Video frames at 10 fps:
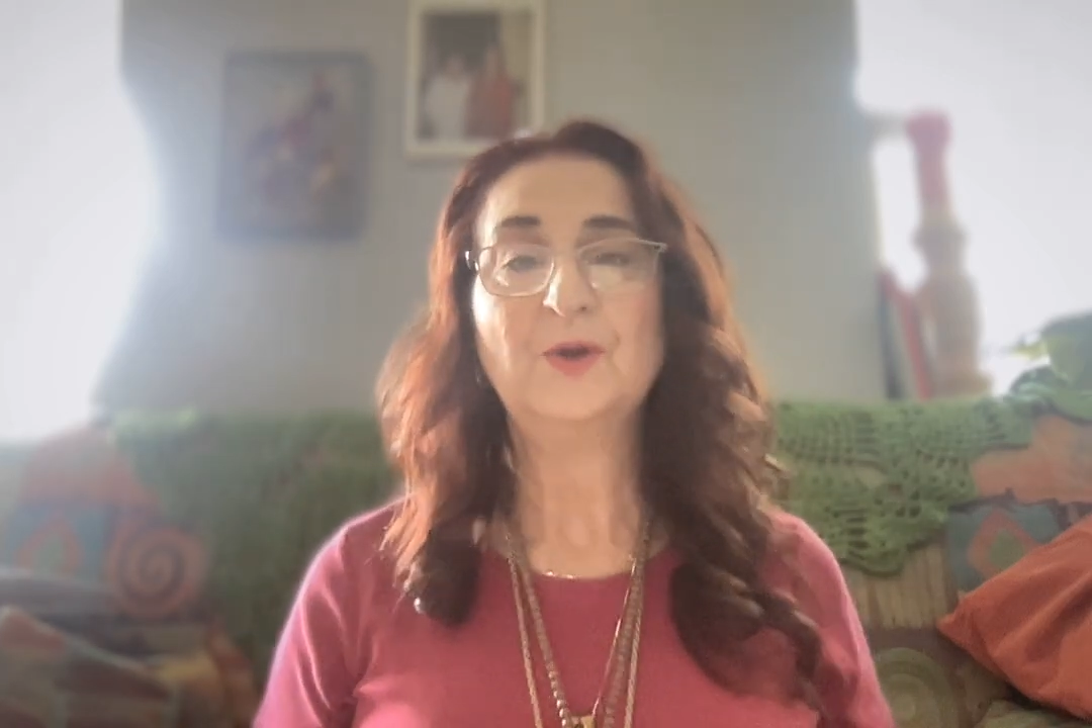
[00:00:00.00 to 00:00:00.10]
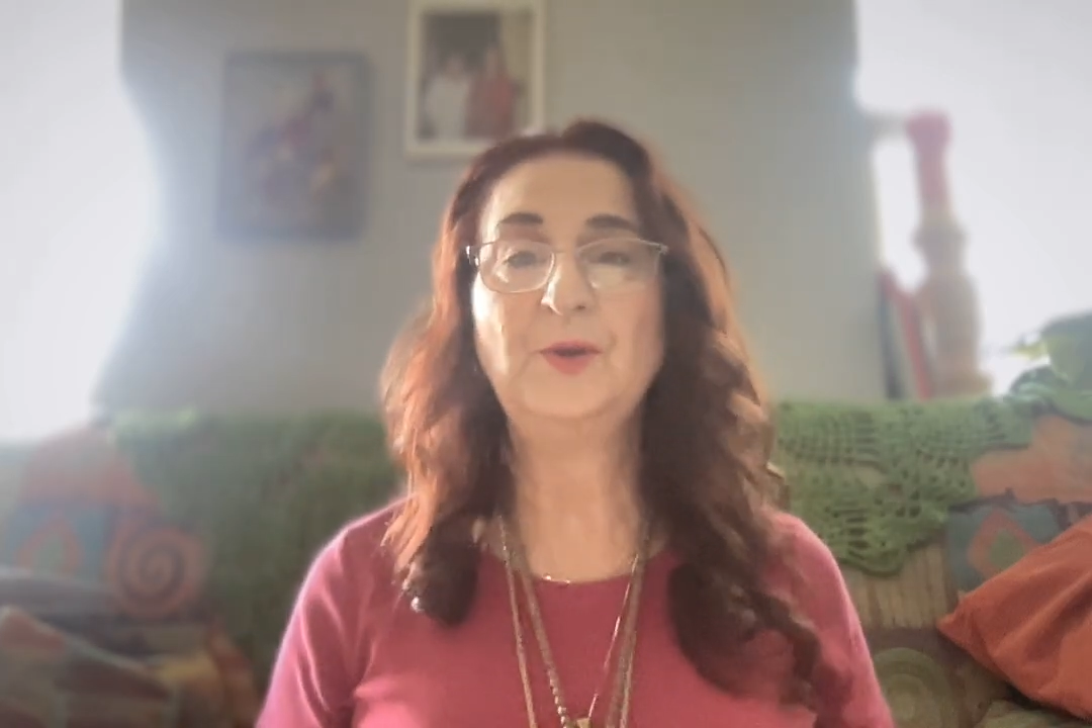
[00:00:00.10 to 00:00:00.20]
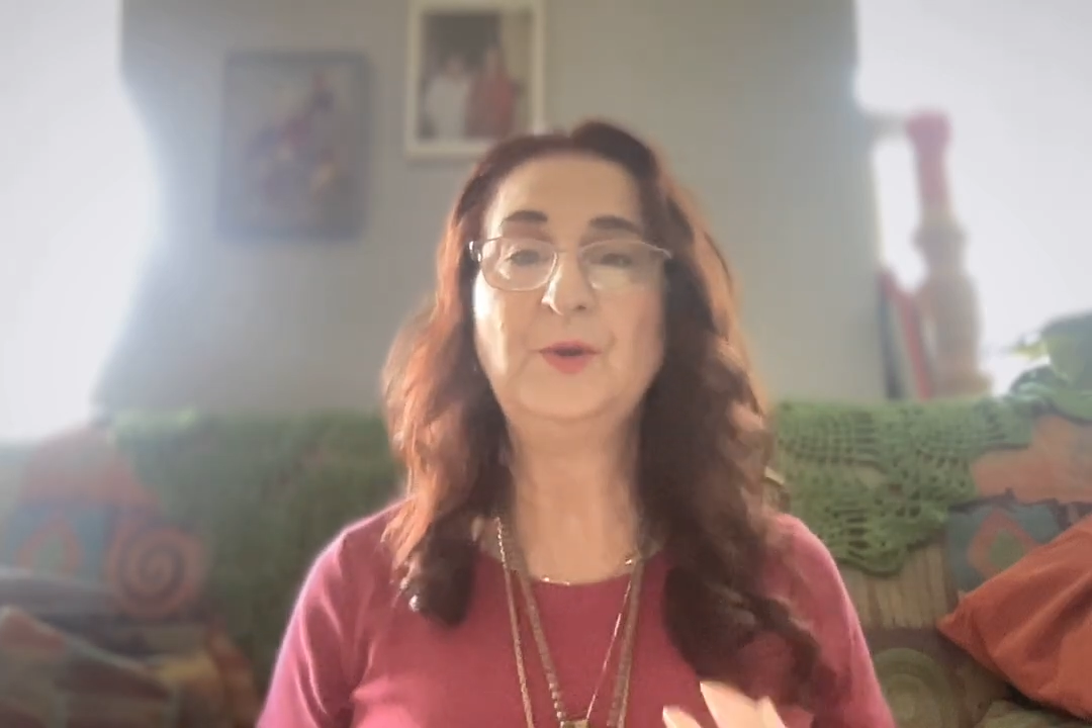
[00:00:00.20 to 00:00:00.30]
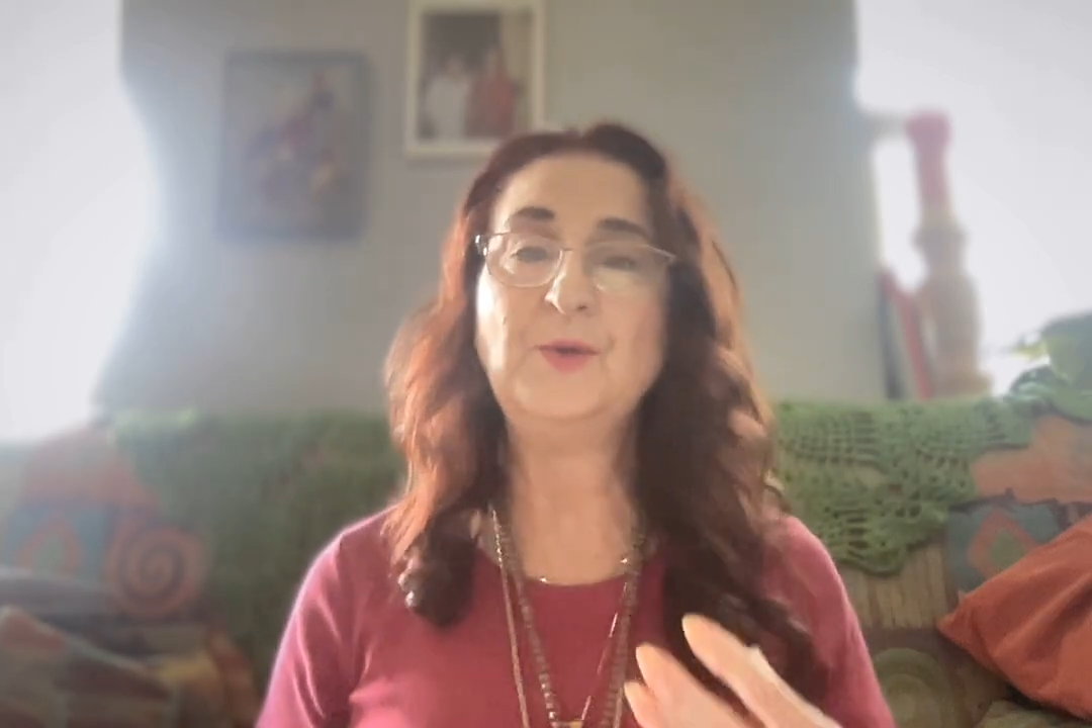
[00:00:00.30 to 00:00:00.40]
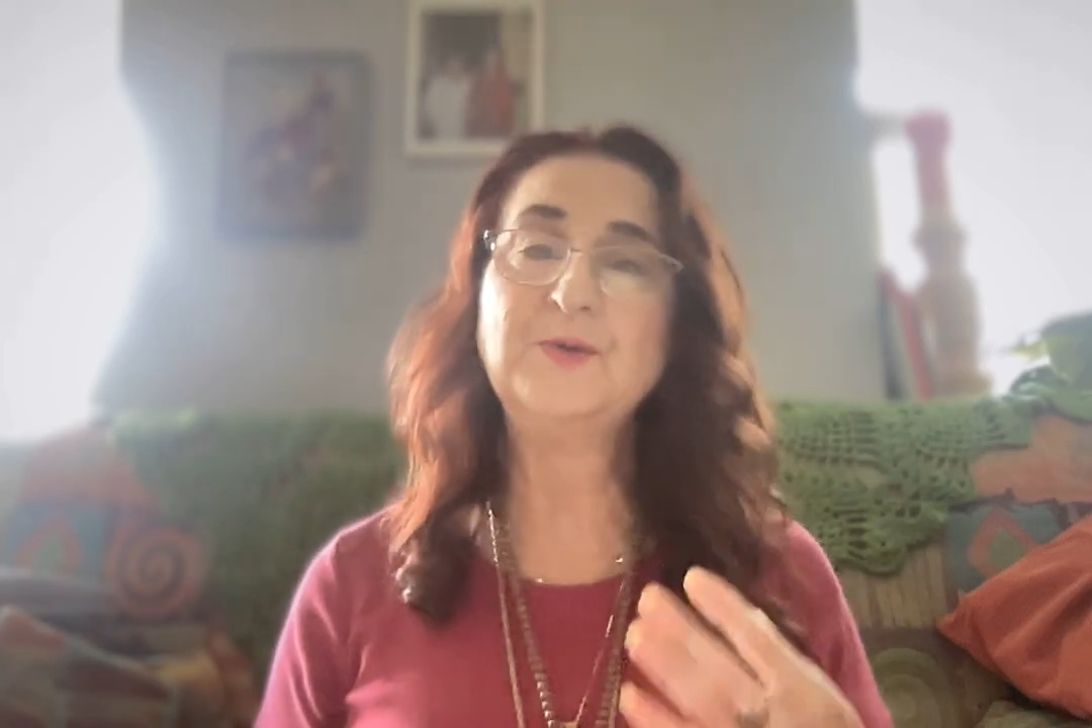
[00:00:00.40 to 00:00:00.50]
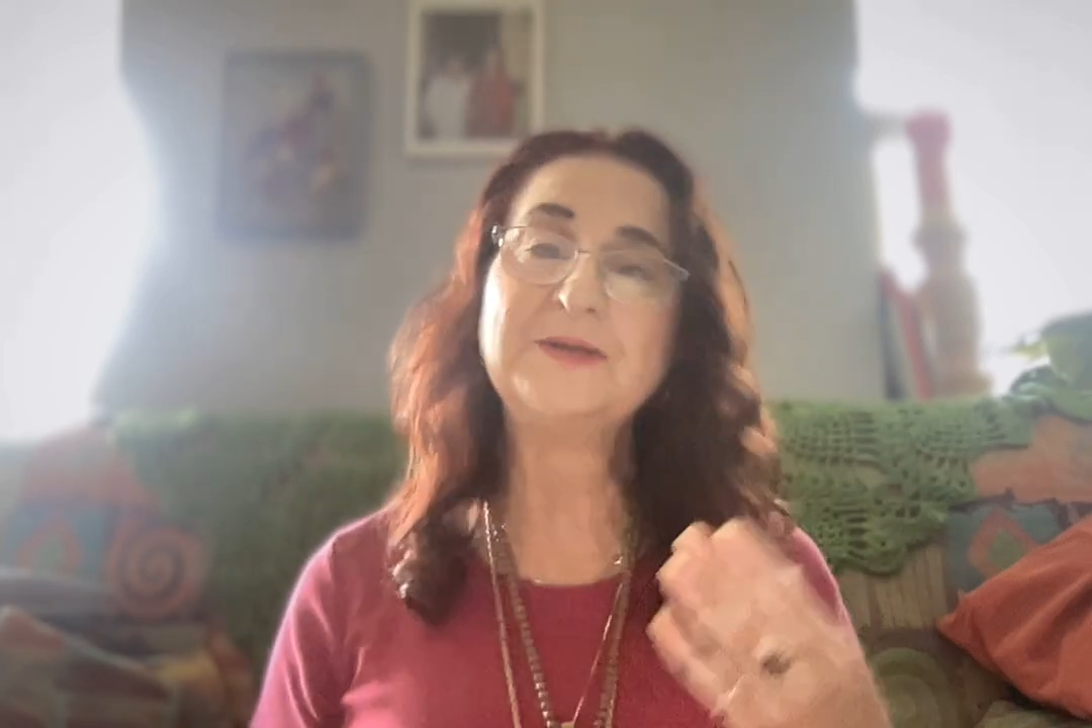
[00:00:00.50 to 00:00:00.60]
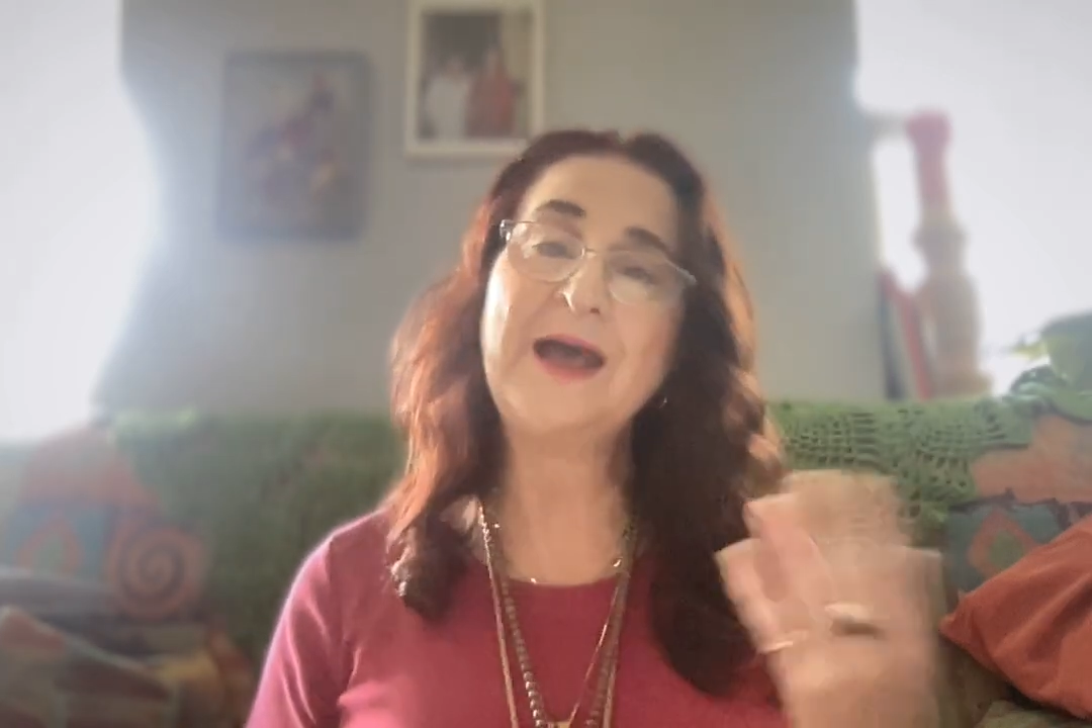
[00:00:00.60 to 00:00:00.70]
whose